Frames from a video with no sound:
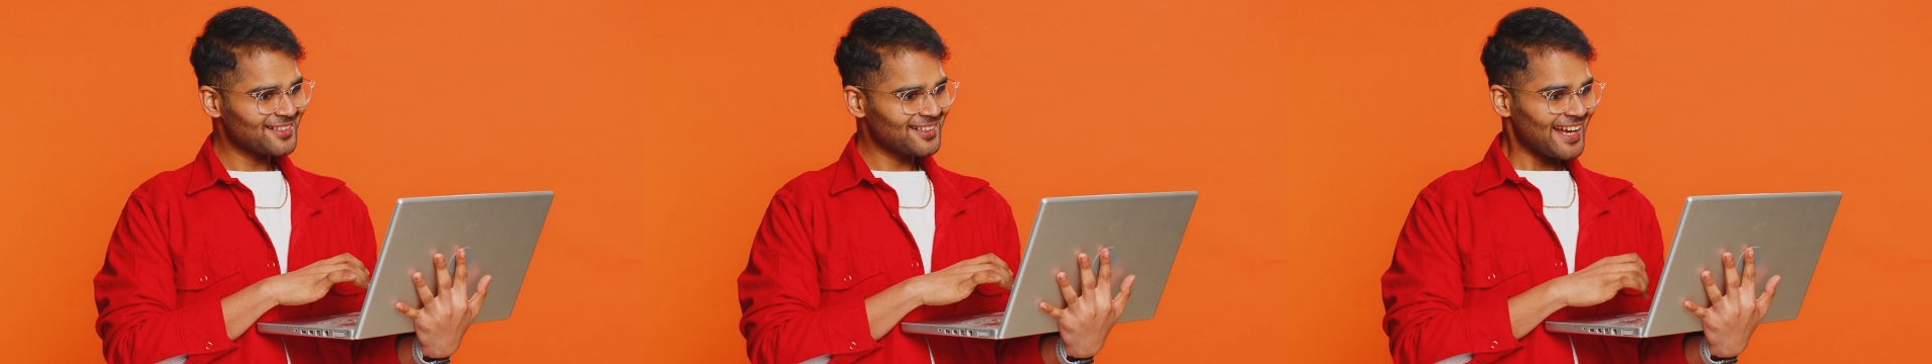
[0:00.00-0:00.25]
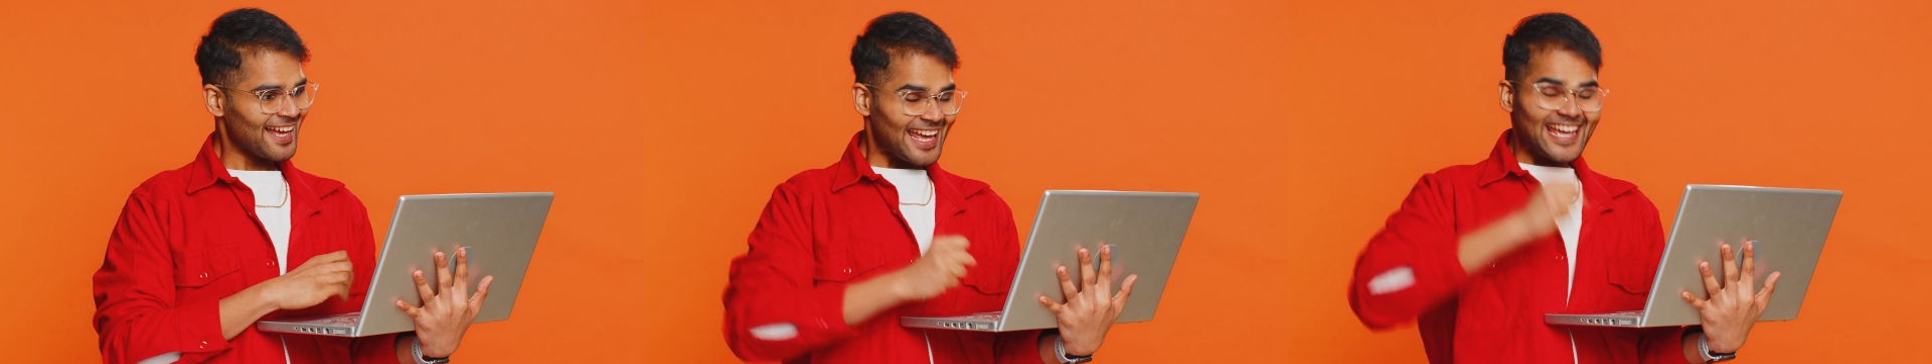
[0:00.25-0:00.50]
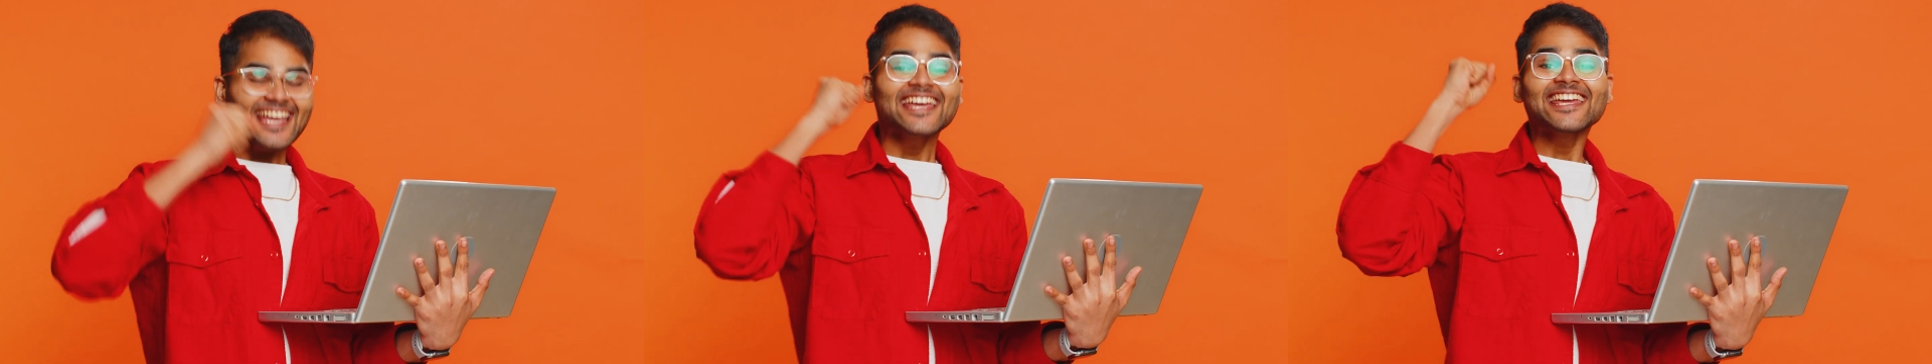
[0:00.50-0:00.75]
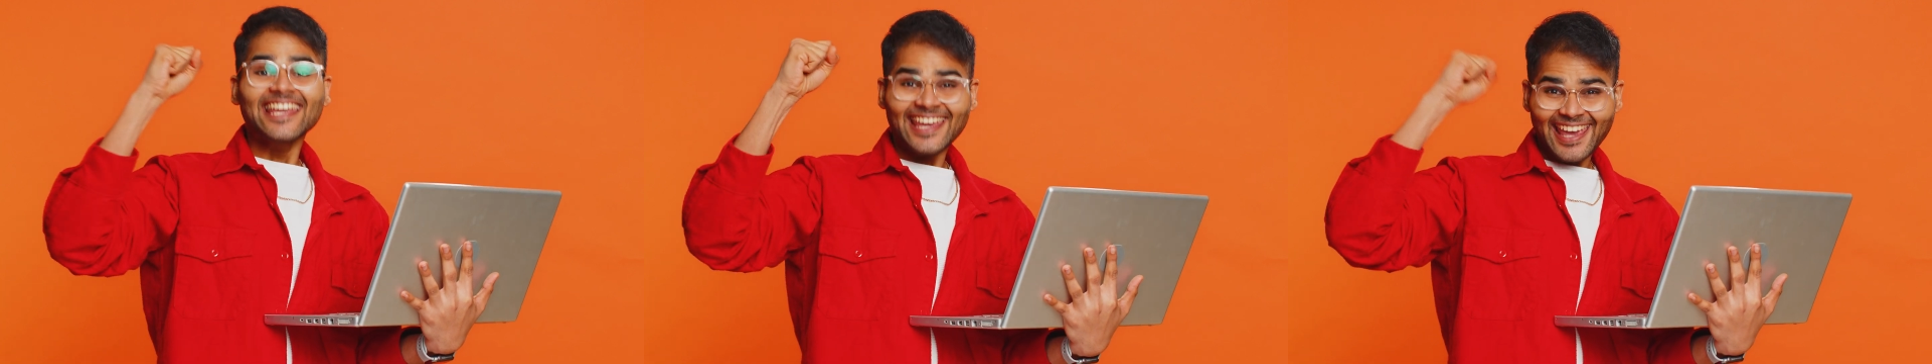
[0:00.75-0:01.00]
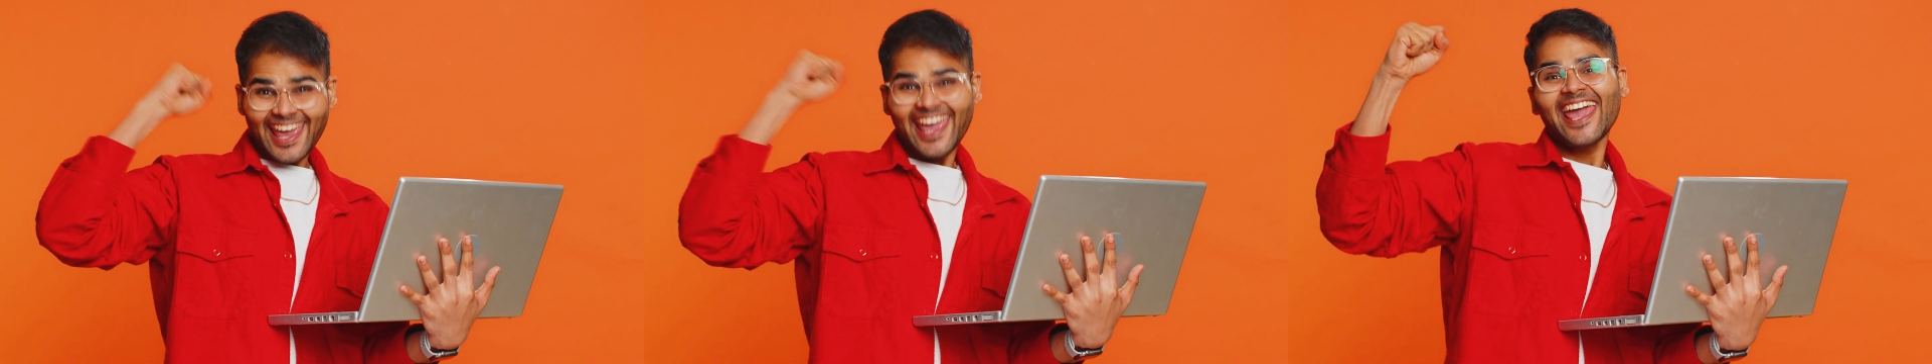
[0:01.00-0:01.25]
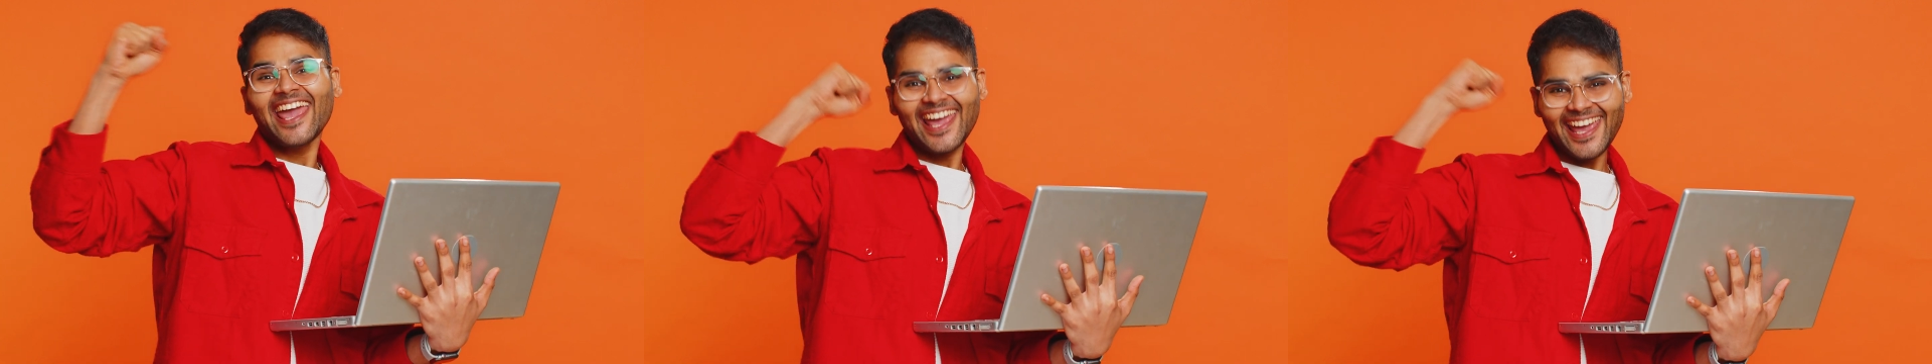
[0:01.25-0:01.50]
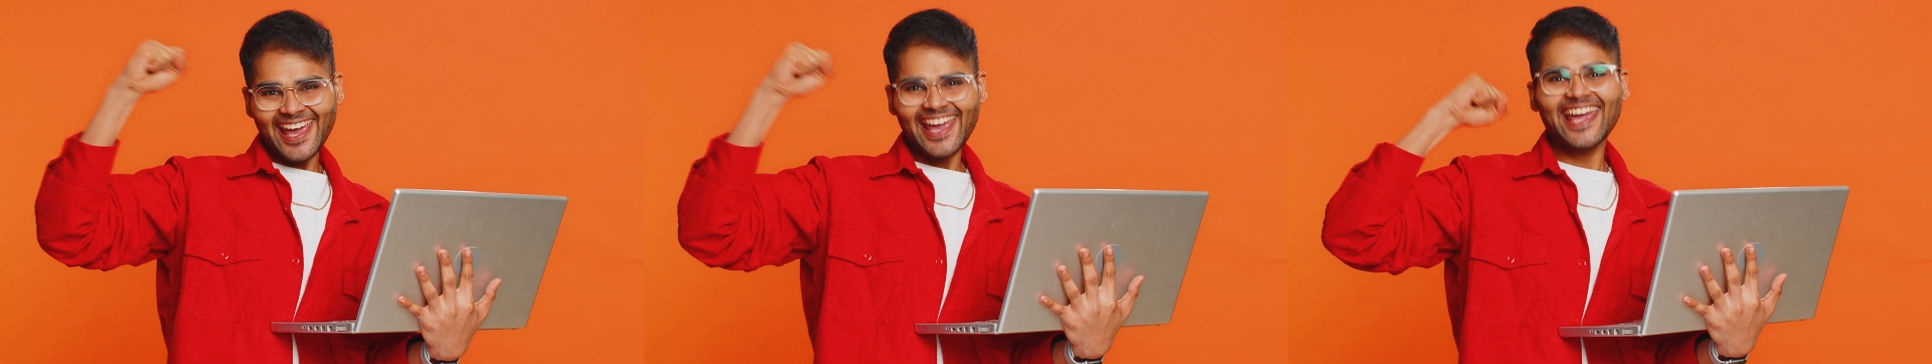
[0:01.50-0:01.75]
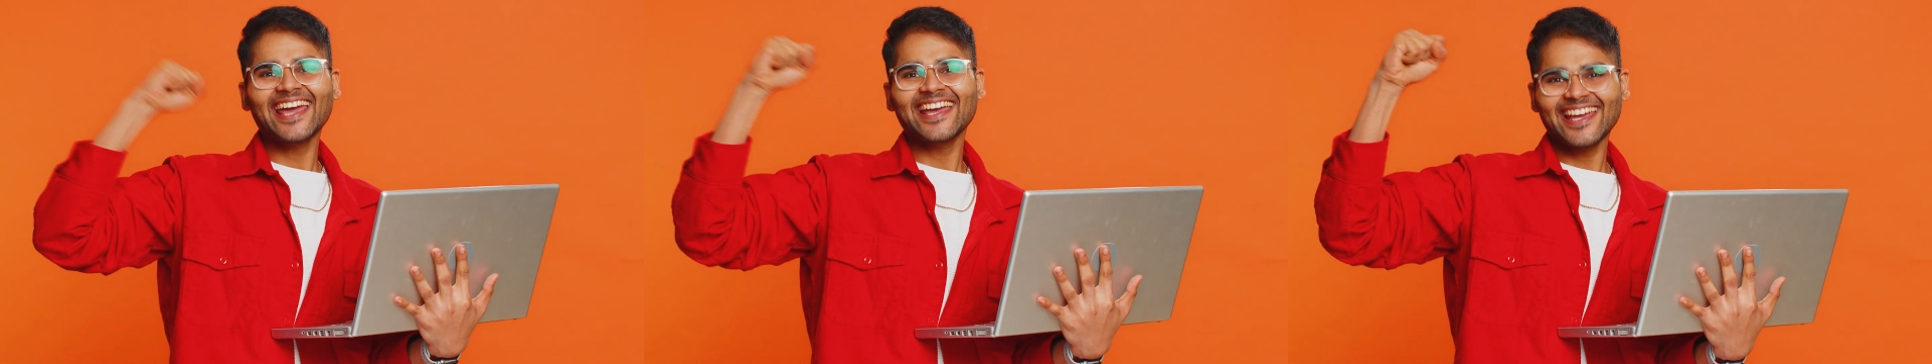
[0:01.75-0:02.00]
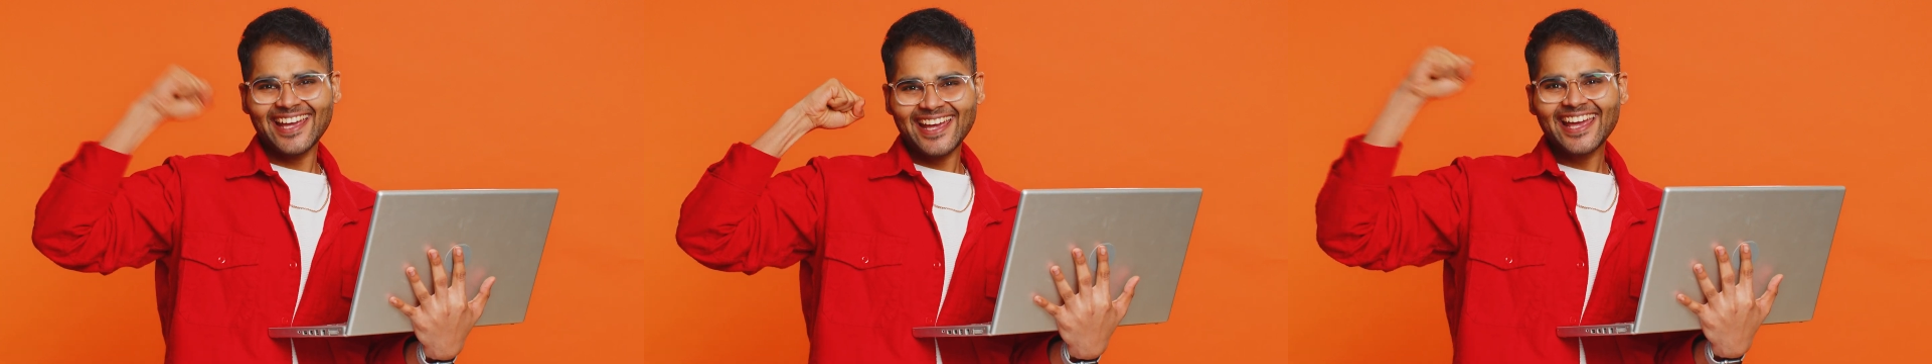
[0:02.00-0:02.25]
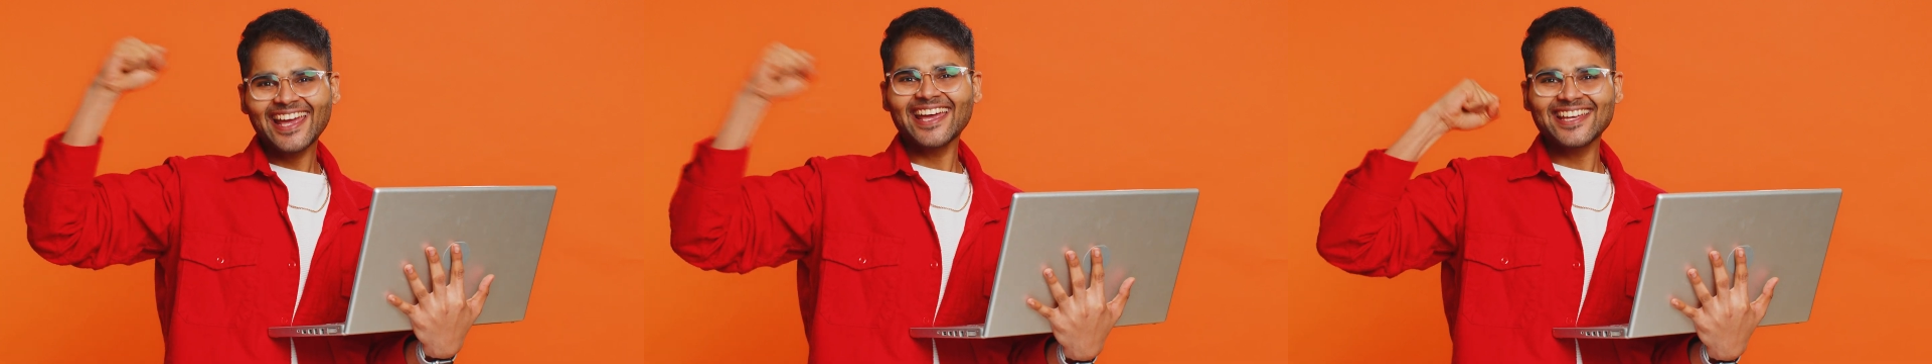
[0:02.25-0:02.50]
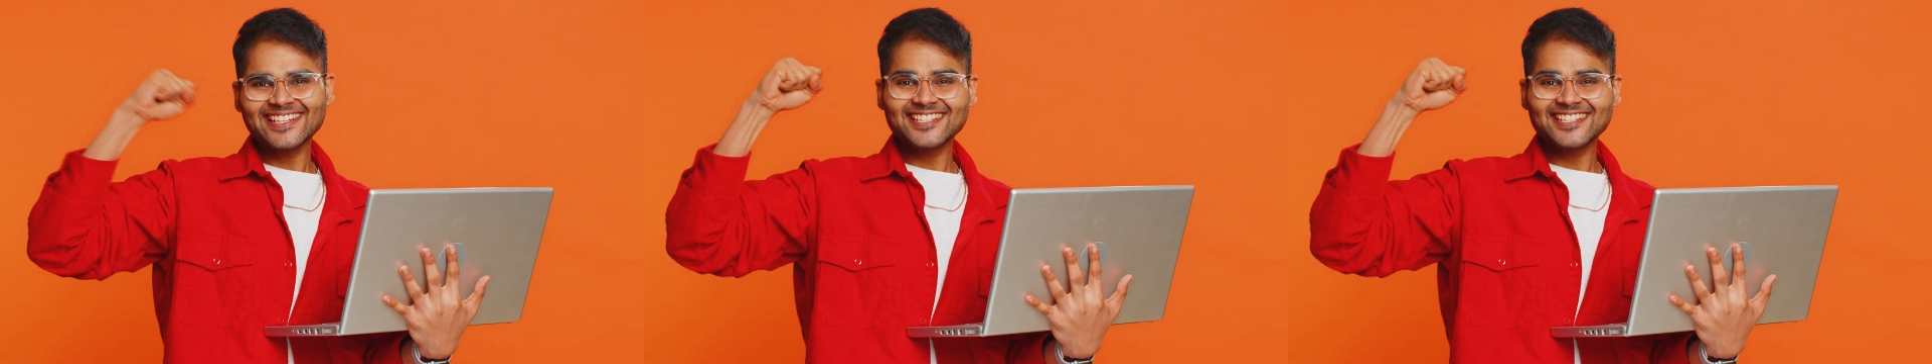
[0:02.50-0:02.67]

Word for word: even if they have been deleted from your account.